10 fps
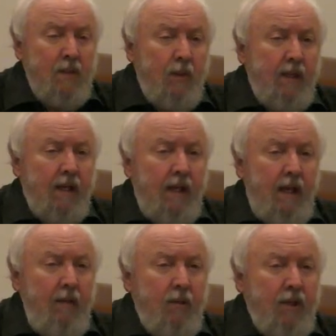with the
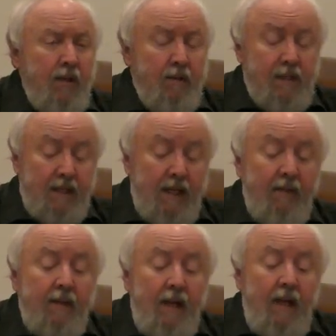king, which he
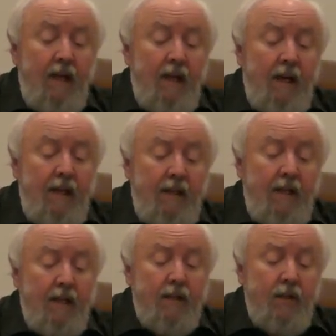received. He
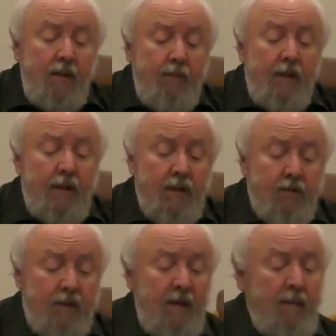did interpret the
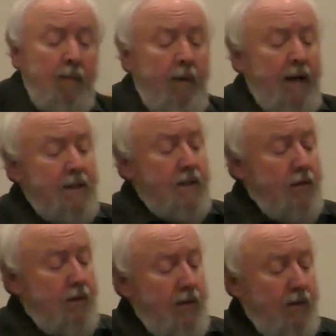dream, and by
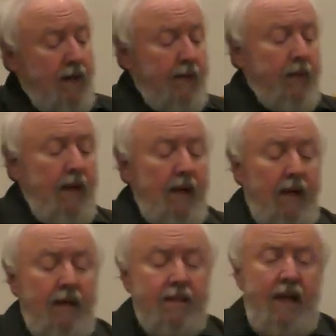so doing,
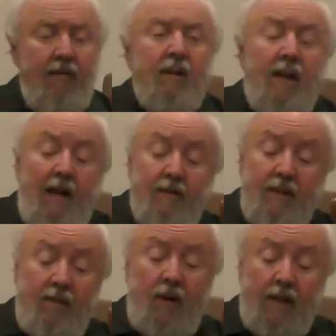he saved the lives
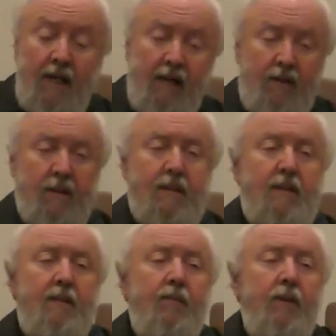of all the
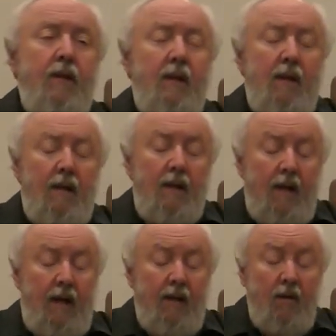others.
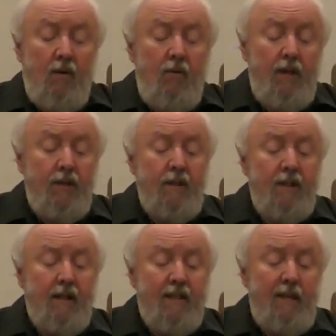And no question
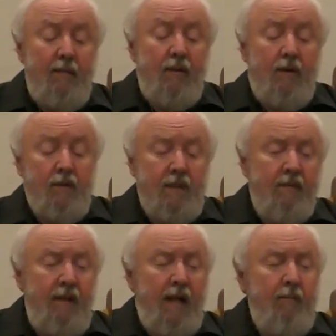that some of those,
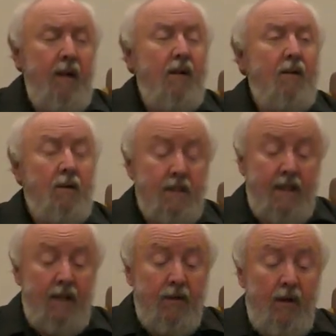if not many of those,
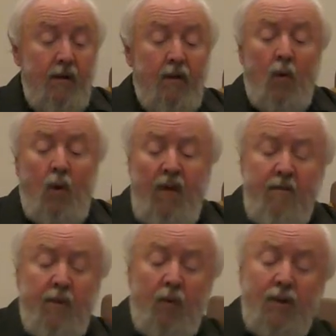then turned away
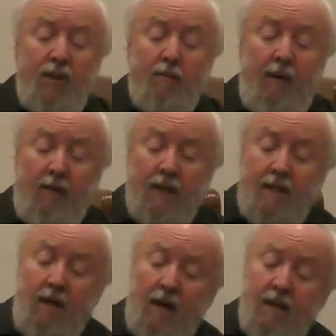from the worship of the
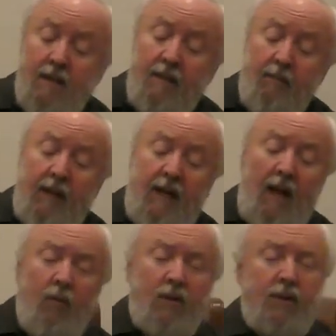stars and
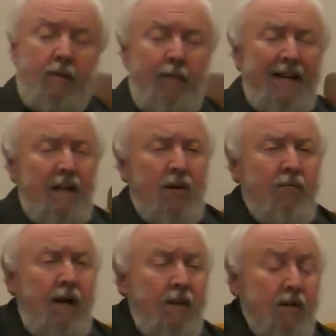began worshiping the
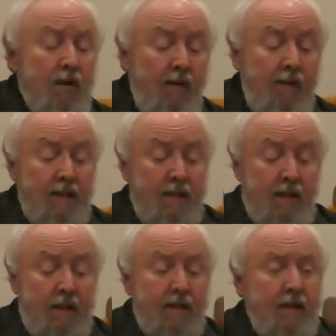creator of the
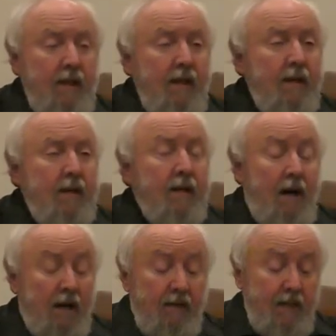stars, the
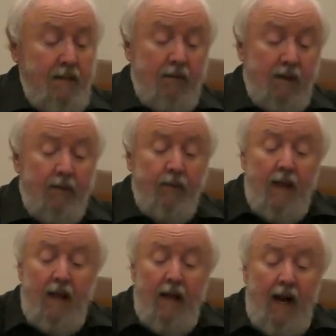God of Israel.
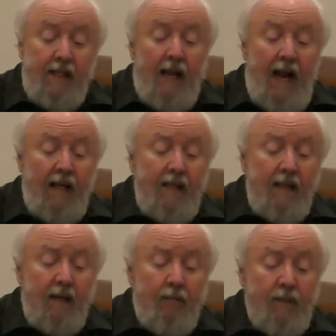And they had in
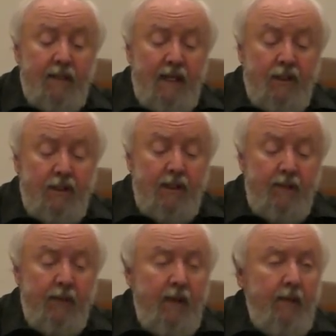their
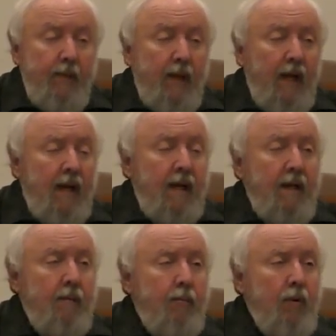possession
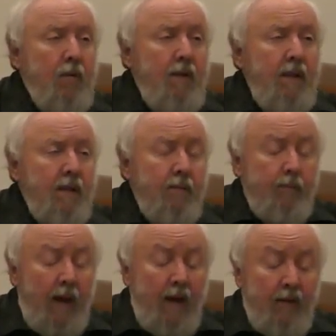a book written
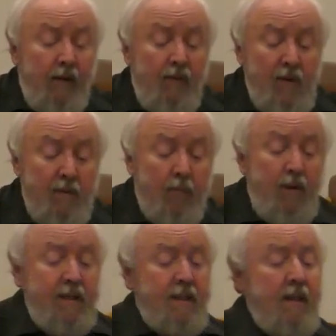by the former
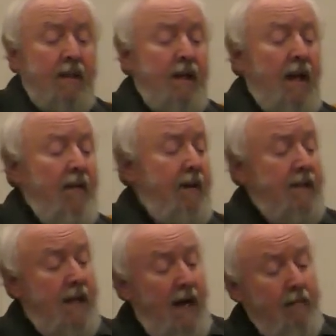president that gave a
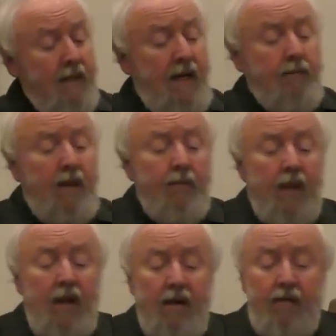
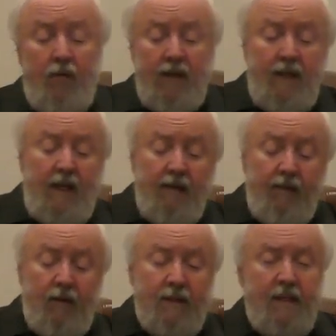timetable for the
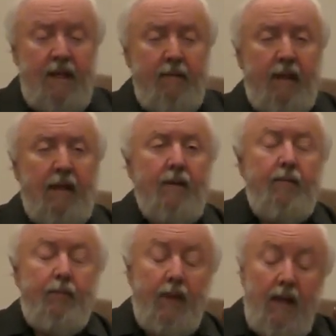first coming.
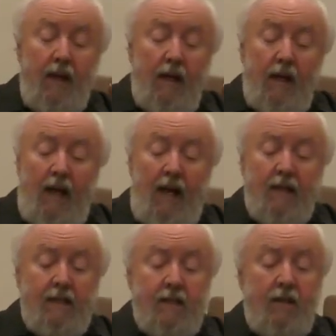
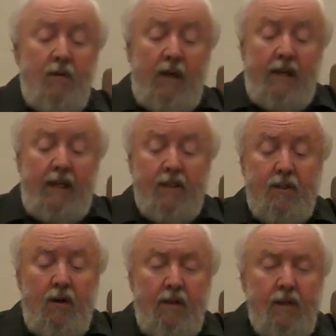And so when they
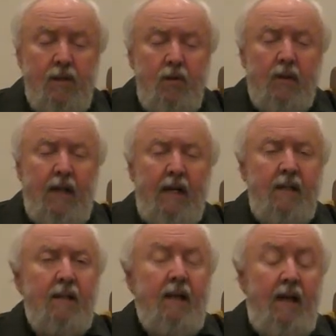saw this new light
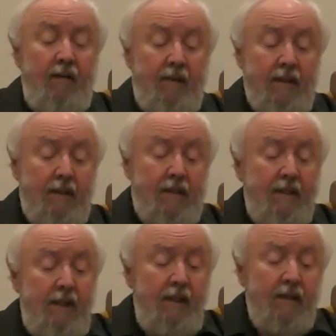in the heavens,
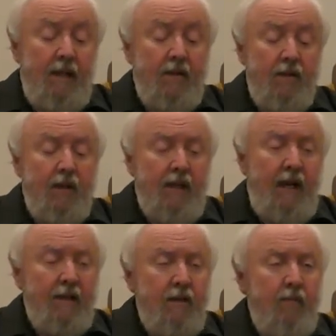they took
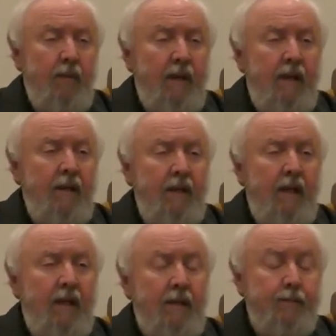that to be
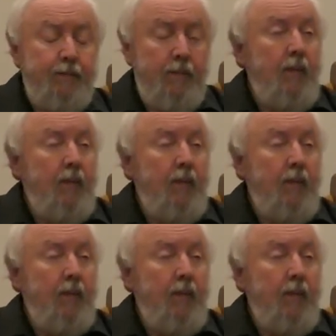the